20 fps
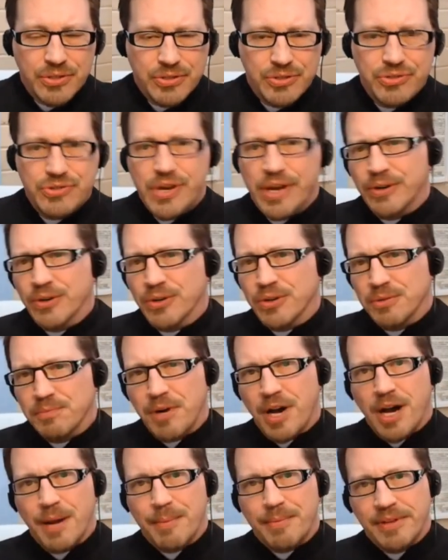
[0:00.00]
general
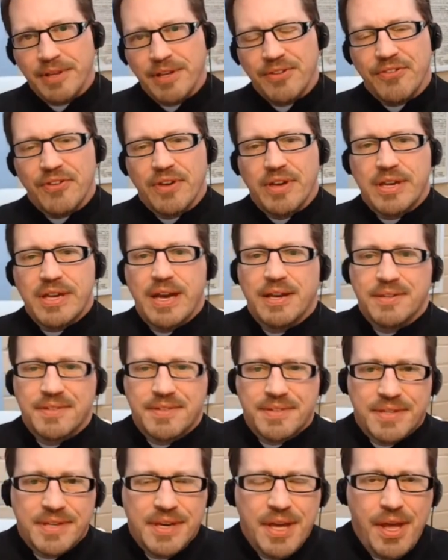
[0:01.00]
populace, I
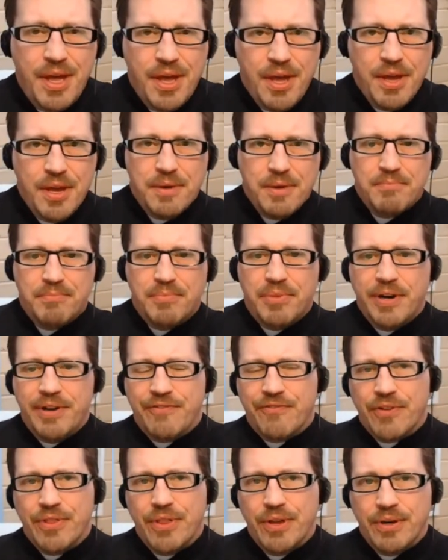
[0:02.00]
guess, but
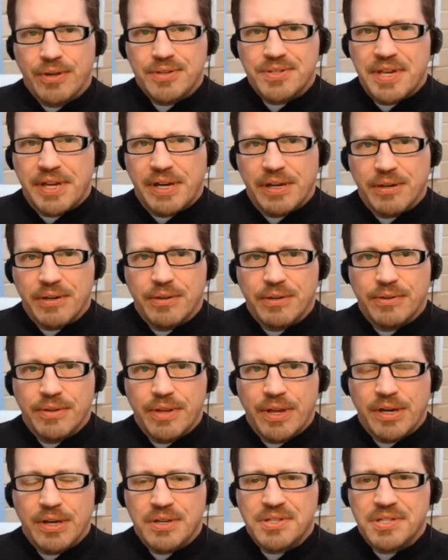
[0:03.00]
for those that are
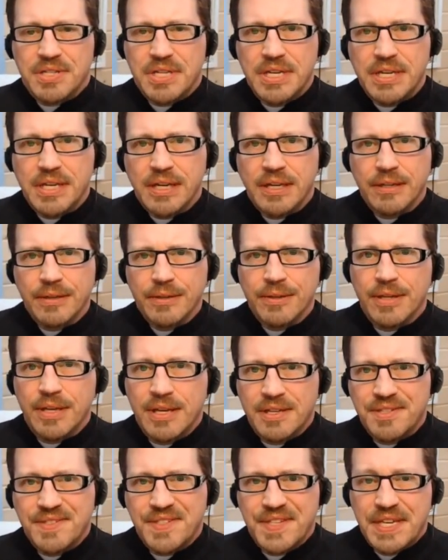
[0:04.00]
seeking,
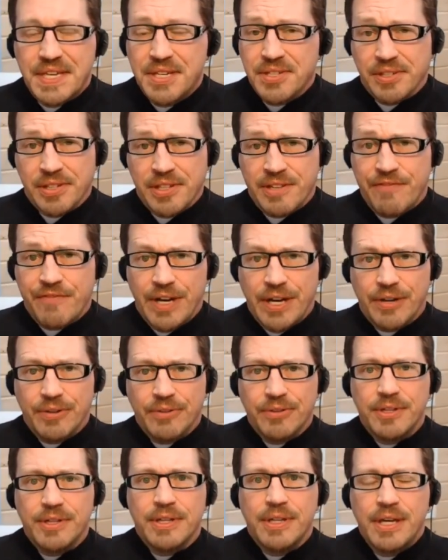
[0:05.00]
it's easily
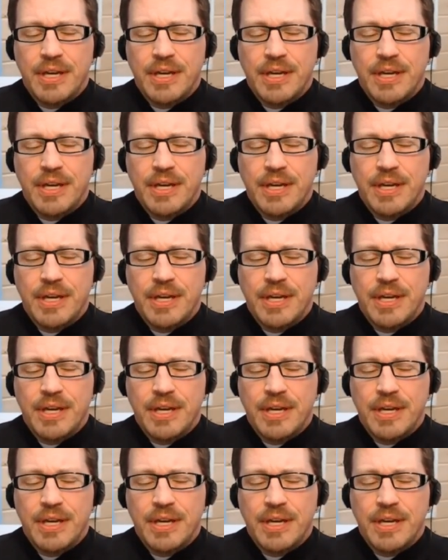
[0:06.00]
found.